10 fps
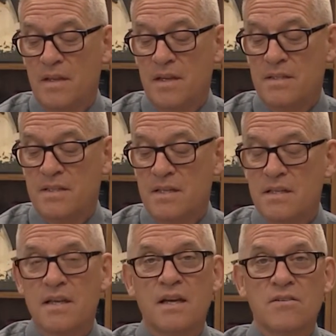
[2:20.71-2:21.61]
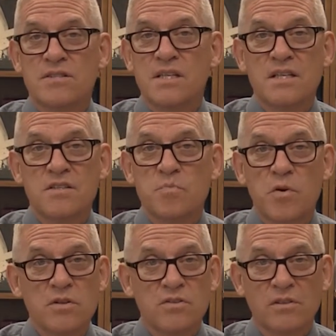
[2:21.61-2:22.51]
It didn't guarantee his
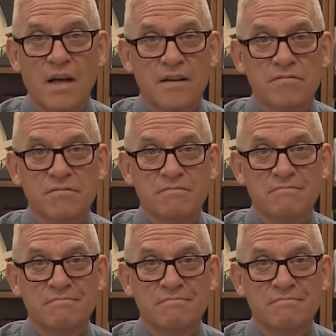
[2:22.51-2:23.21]
spiritual life,